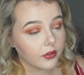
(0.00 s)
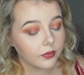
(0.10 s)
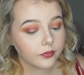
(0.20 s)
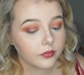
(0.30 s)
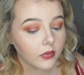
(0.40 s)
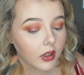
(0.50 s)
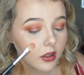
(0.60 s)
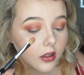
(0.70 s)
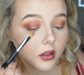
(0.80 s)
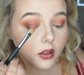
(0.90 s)

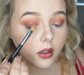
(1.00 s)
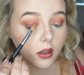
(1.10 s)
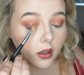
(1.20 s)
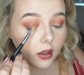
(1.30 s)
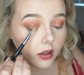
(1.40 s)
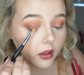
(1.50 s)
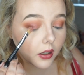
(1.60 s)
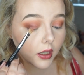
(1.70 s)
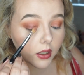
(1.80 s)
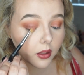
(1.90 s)

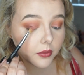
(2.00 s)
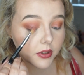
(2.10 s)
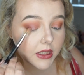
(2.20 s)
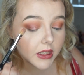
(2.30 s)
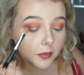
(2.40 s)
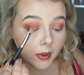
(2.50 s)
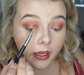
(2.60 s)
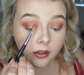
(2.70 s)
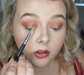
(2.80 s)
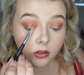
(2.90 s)
and I'm just going to
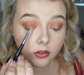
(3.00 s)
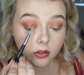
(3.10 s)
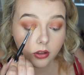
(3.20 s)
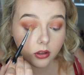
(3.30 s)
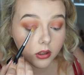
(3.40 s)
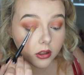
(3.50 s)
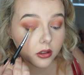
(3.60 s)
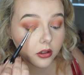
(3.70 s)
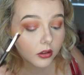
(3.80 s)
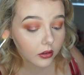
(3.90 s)
pat it onto the lid.